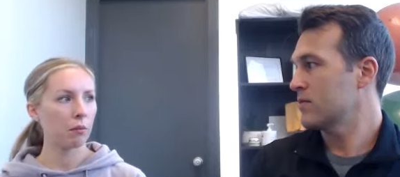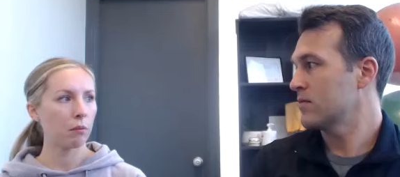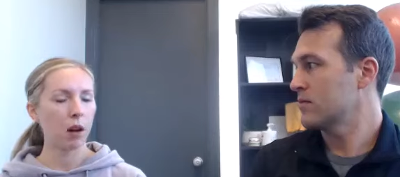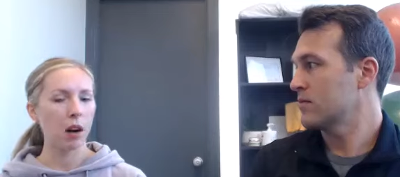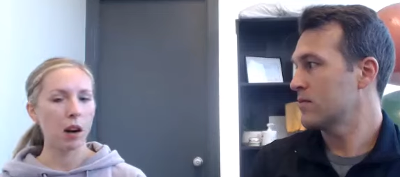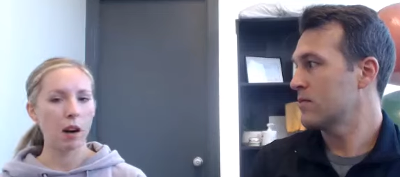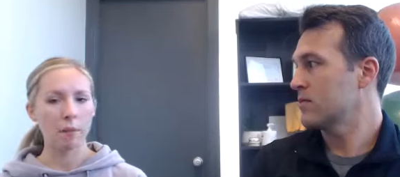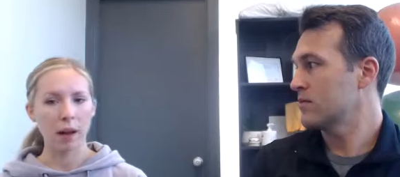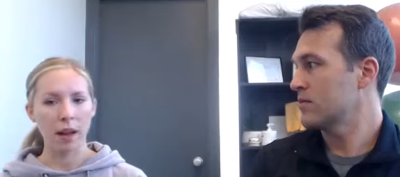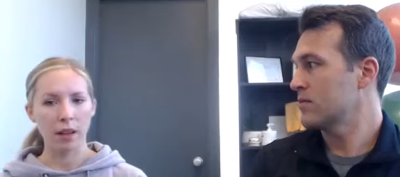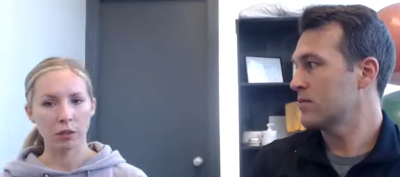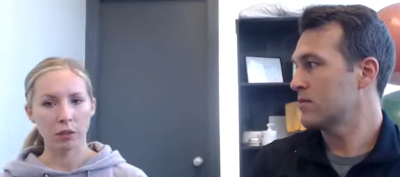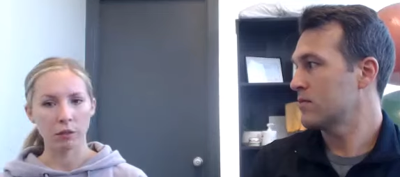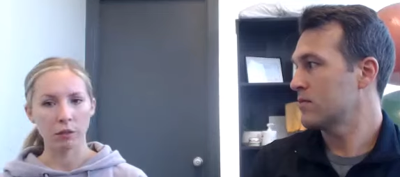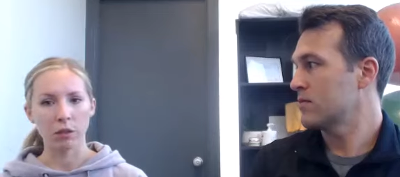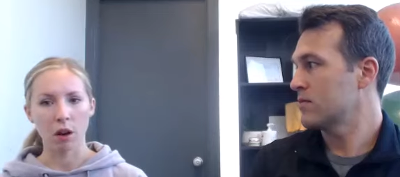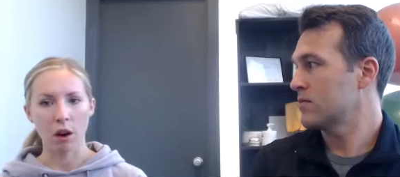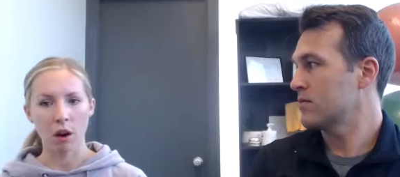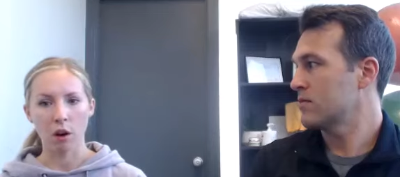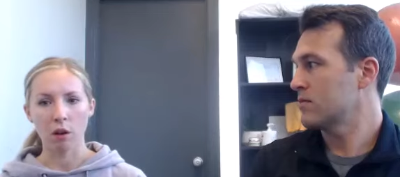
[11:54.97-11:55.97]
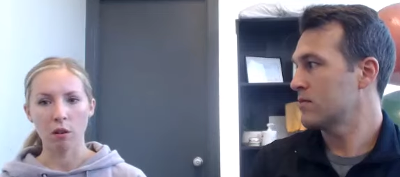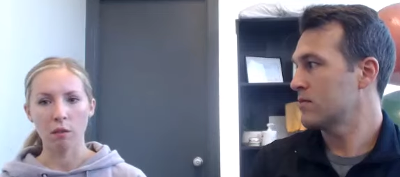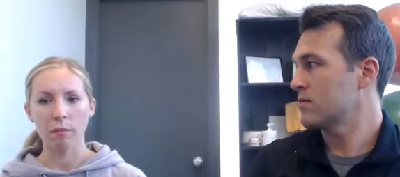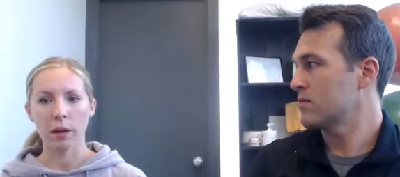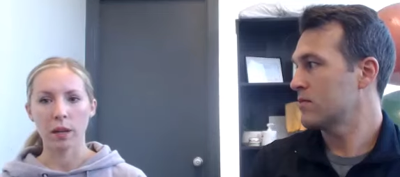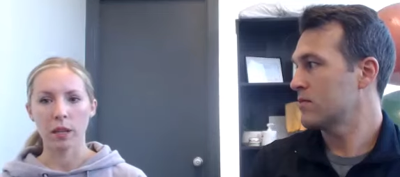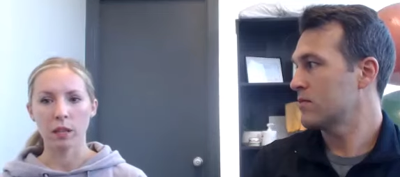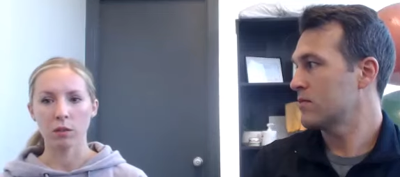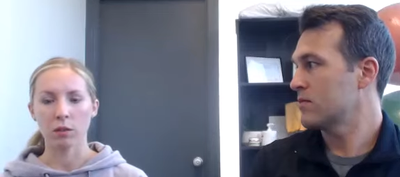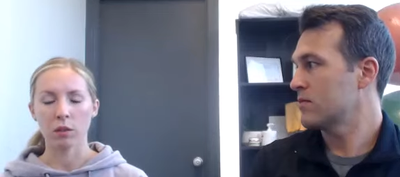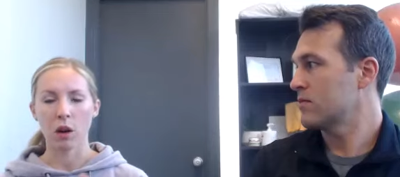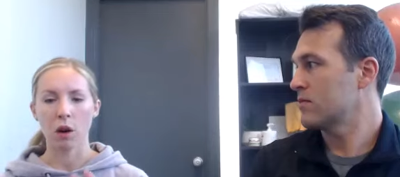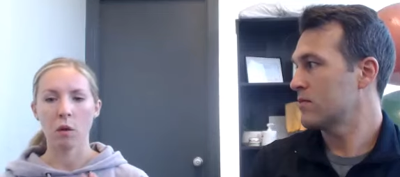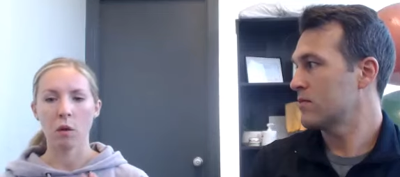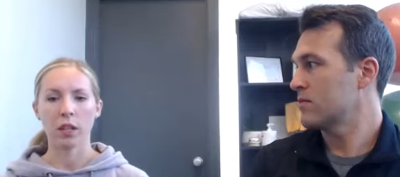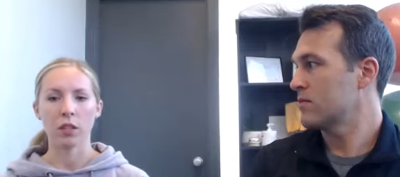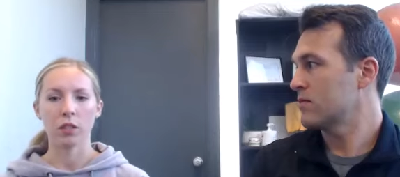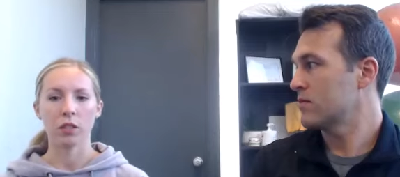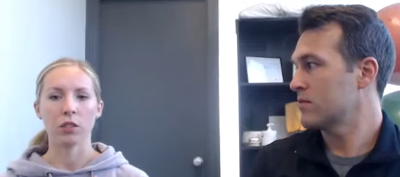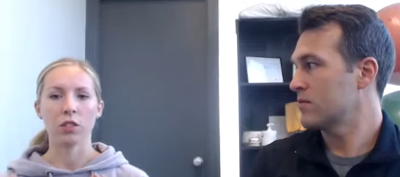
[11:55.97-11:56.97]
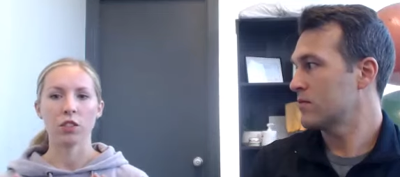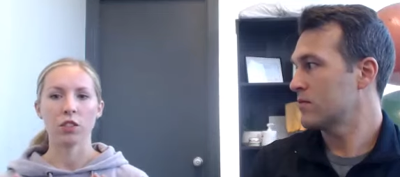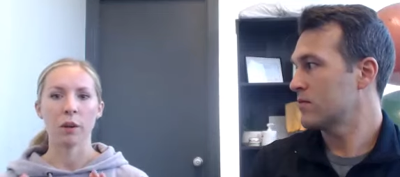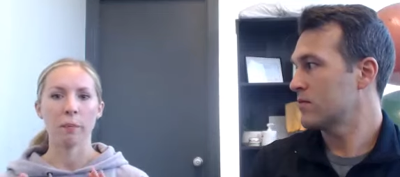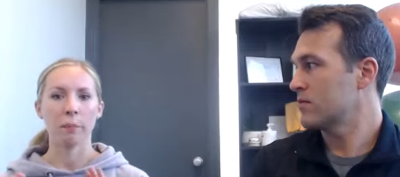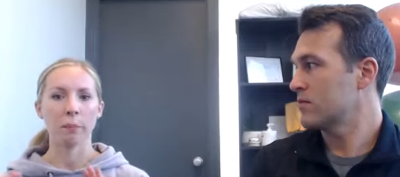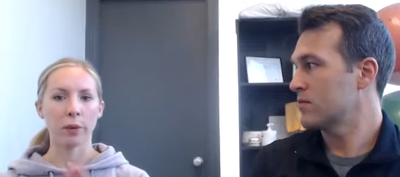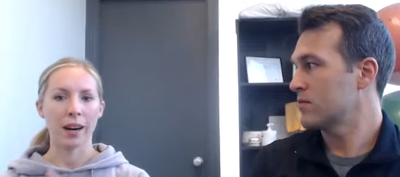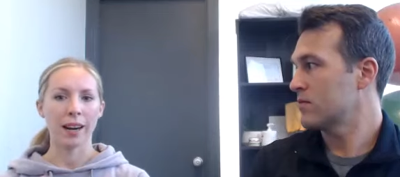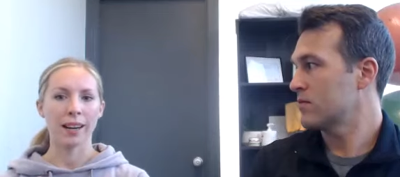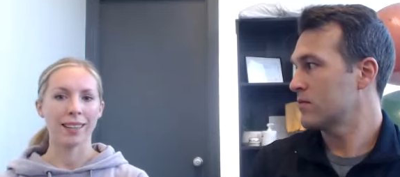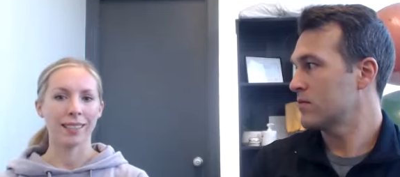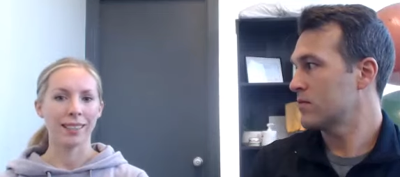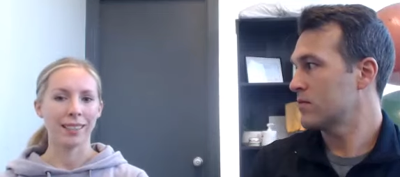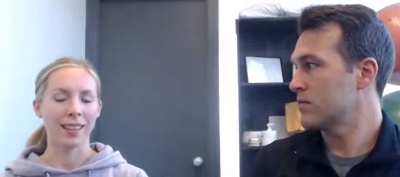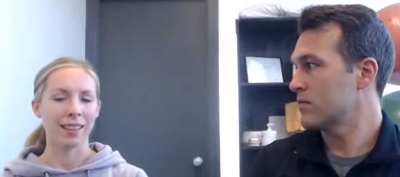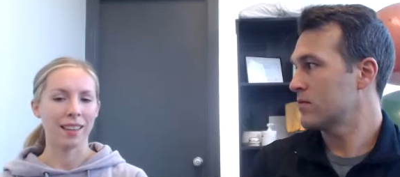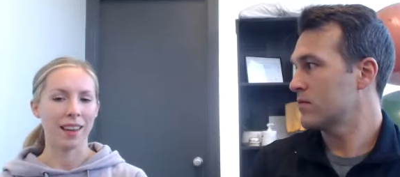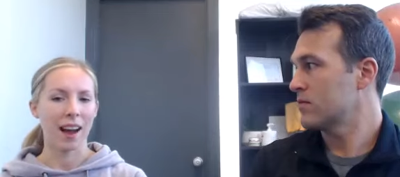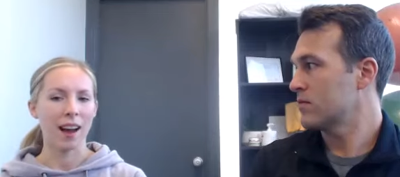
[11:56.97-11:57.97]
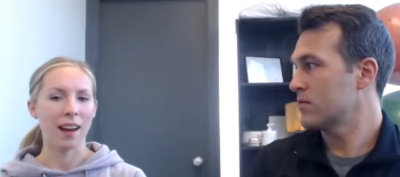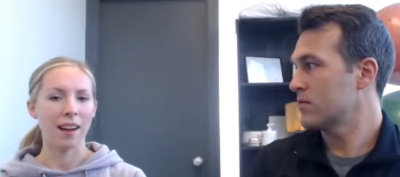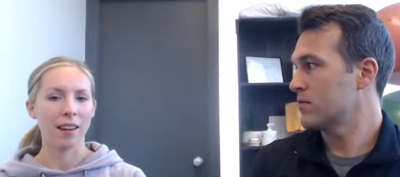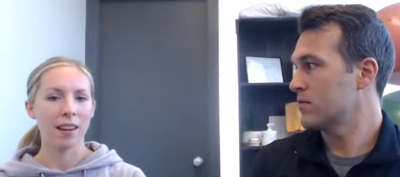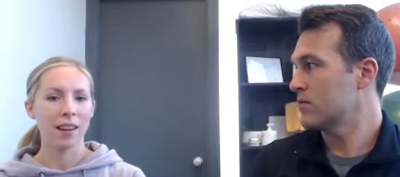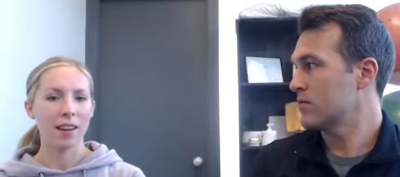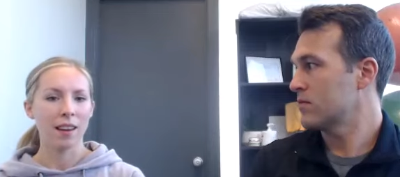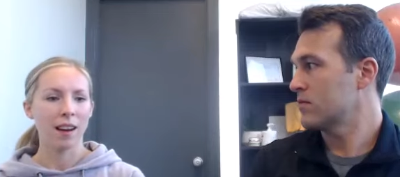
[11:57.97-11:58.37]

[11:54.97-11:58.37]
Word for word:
Speaker 1: as you go, but you don't want to just jump right into that